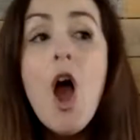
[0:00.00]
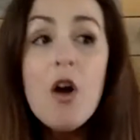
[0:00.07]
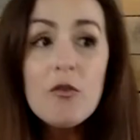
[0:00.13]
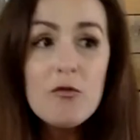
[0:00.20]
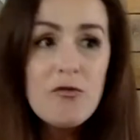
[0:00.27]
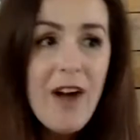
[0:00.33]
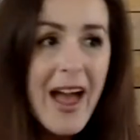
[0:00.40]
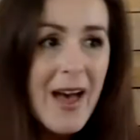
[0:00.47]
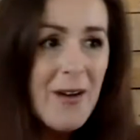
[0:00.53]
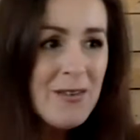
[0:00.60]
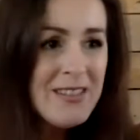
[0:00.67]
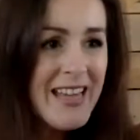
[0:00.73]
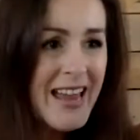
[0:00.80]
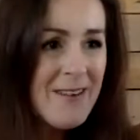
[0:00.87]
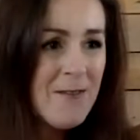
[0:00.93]

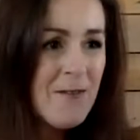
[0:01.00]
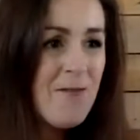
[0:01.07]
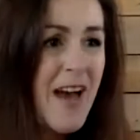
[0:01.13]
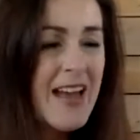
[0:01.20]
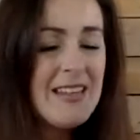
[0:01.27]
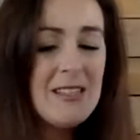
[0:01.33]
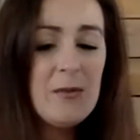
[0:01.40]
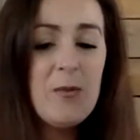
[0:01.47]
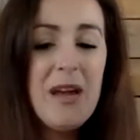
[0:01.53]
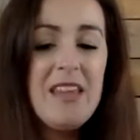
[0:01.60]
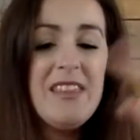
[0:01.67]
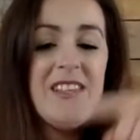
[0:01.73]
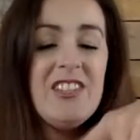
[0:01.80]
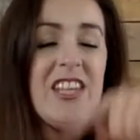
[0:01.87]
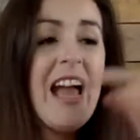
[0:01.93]
round and fat
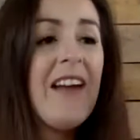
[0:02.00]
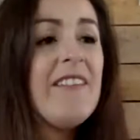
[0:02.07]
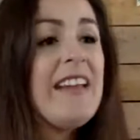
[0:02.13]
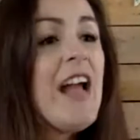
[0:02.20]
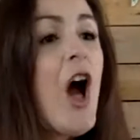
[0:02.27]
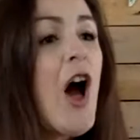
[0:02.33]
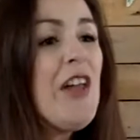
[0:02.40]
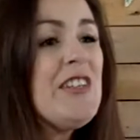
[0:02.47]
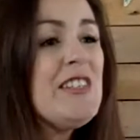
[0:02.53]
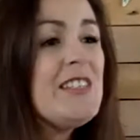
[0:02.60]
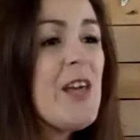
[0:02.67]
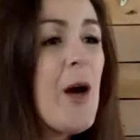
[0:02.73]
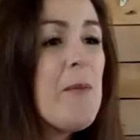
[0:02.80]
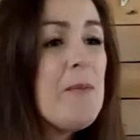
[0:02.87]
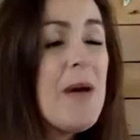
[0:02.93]
with a cherry on
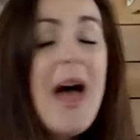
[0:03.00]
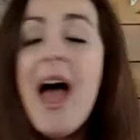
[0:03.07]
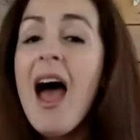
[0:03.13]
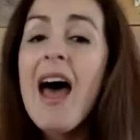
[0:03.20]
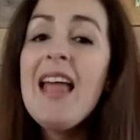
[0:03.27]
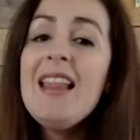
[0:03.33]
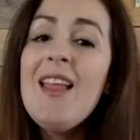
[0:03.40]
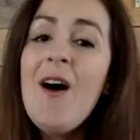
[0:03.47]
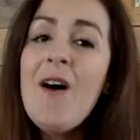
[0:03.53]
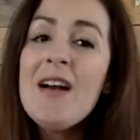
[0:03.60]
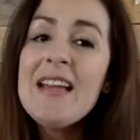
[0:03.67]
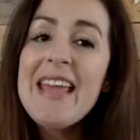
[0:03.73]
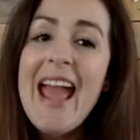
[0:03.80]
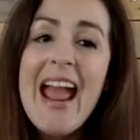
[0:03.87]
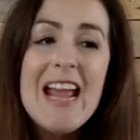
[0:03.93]
top.
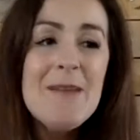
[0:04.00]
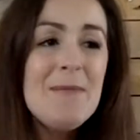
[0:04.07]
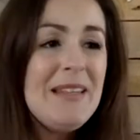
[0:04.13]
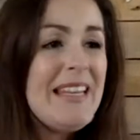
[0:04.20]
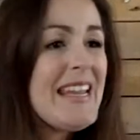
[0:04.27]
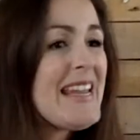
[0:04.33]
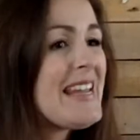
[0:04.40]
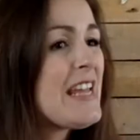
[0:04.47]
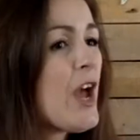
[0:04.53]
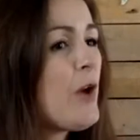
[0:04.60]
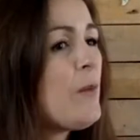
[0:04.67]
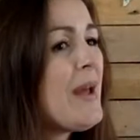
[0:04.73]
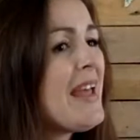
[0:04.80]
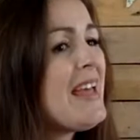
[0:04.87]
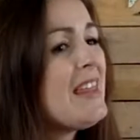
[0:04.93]
Along came Leo
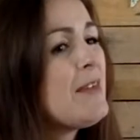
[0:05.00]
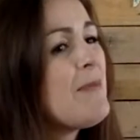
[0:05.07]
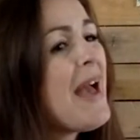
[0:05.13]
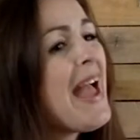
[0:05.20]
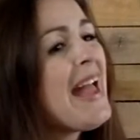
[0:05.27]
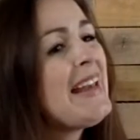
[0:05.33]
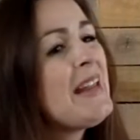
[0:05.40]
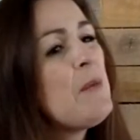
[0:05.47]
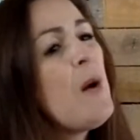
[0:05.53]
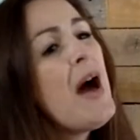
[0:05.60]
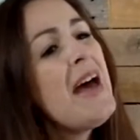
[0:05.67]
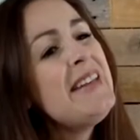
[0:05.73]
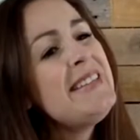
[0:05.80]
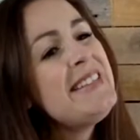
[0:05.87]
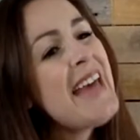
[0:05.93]
with a penny
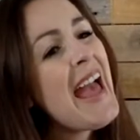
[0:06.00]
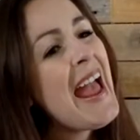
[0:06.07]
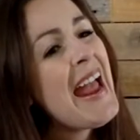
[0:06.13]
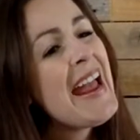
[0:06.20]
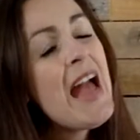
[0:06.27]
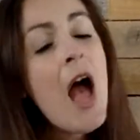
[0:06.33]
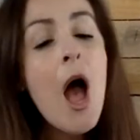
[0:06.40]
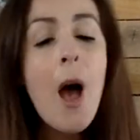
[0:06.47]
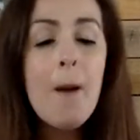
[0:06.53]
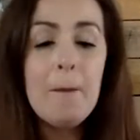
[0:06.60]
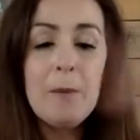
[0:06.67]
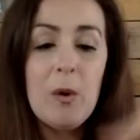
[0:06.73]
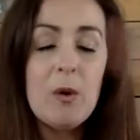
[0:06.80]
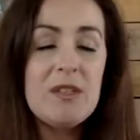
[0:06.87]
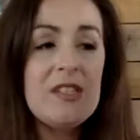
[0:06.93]
one day,
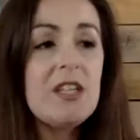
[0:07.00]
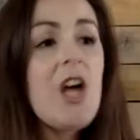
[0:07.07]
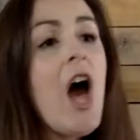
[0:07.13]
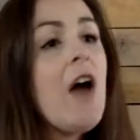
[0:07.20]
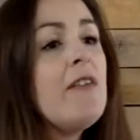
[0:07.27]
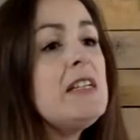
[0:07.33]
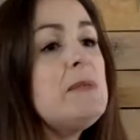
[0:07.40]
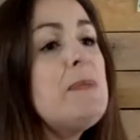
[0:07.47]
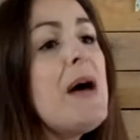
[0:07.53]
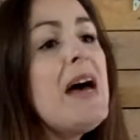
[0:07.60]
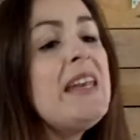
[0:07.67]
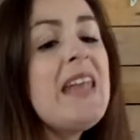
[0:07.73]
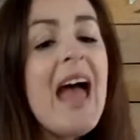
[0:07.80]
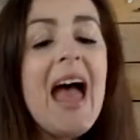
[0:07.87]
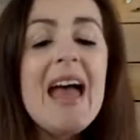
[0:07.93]
bought a currant
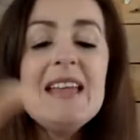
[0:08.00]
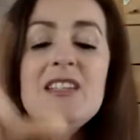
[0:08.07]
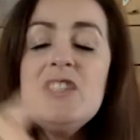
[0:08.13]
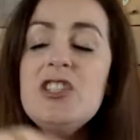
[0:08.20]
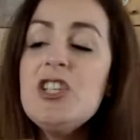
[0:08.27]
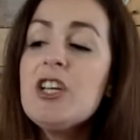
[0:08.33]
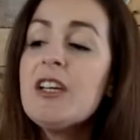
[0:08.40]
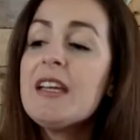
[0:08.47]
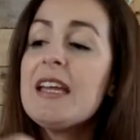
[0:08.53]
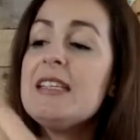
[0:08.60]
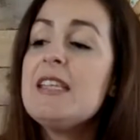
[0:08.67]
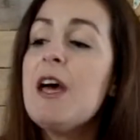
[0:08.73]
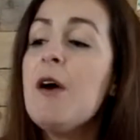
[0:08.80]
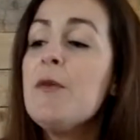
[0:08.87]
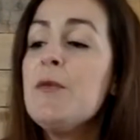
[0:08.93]
bun and took
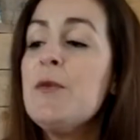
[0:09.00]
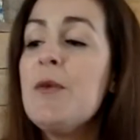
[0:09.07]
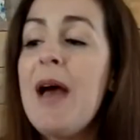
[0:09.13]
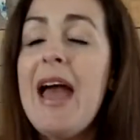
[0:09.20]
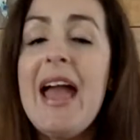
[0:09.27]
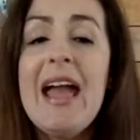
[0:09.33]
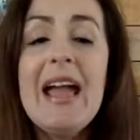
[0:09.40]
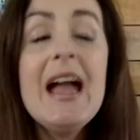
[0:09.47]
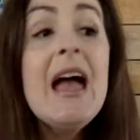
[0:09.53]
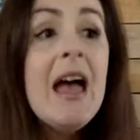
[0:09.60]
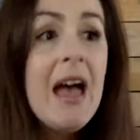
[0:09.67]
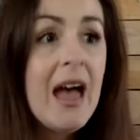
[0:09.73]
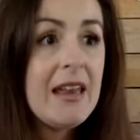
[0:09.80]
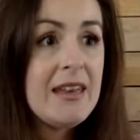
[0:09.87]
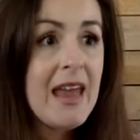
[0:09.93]
it away.
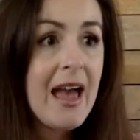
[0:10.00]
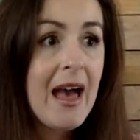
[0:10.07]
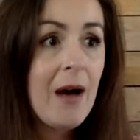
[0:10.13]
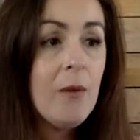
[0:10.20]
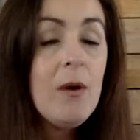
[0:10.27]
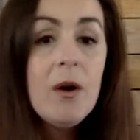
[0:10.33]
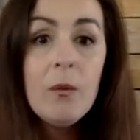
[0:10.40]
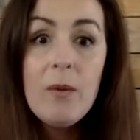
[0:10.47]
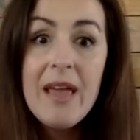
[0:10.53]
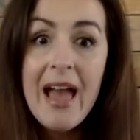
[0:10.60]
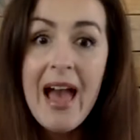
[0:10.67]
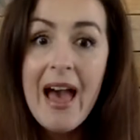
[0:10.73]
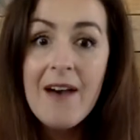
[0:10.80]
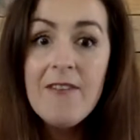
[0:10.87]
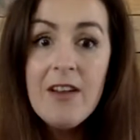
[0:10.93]
And now we
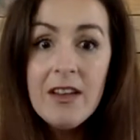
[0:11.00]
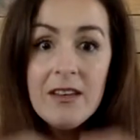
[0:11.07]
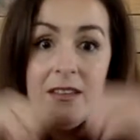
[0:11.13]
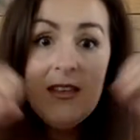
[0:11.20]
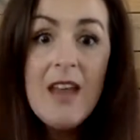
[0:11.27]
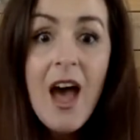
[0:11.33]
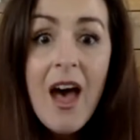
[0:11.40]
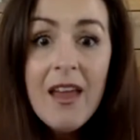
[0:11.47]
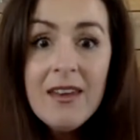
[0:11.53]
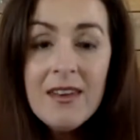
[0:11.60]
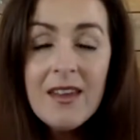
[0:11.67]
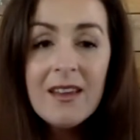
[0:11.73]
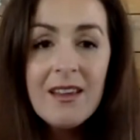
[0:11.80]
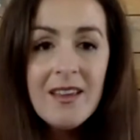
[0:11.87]
have none. And